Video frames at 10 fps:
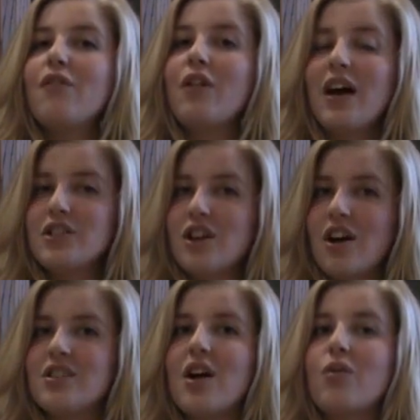
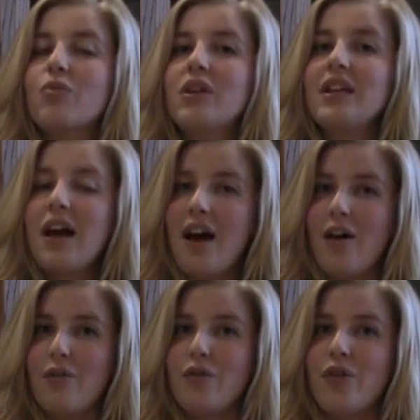Flashcards are really
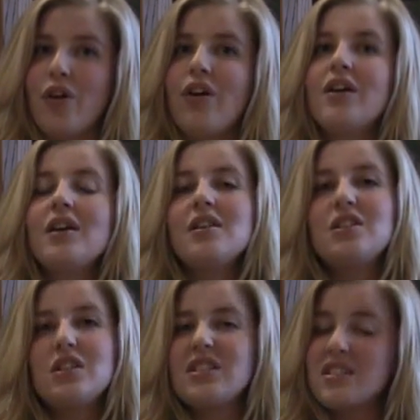helpful
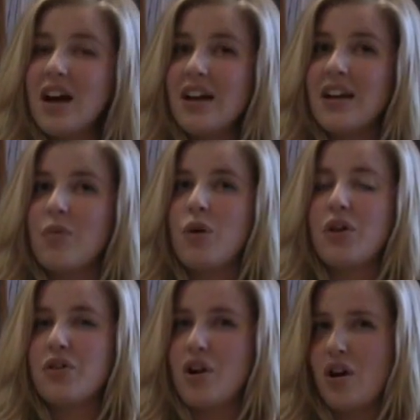to study what
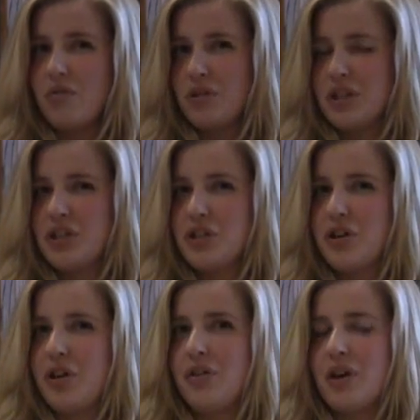you're not really
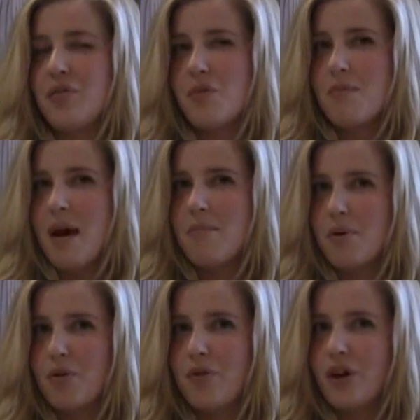sure you can
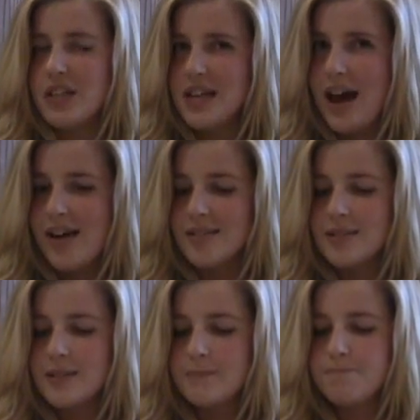remember for a
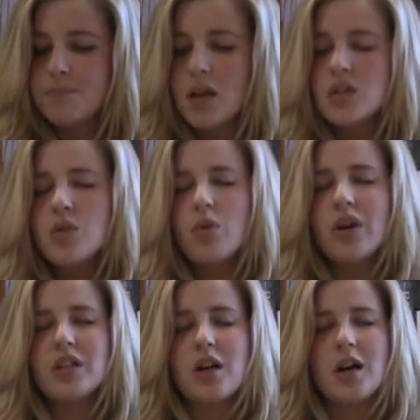test. So we're
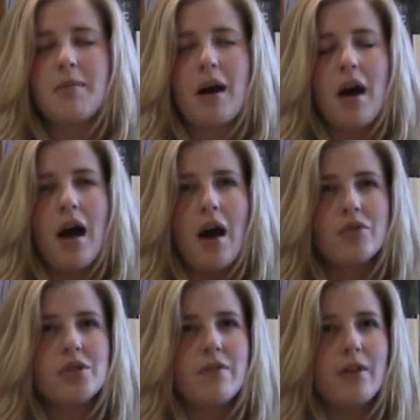going to talk about
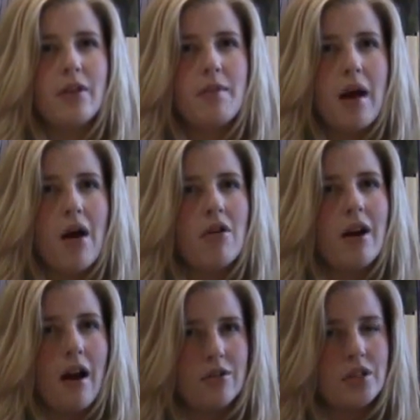how to fill them out
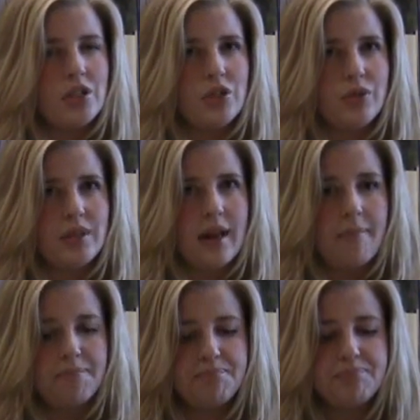and how to use them.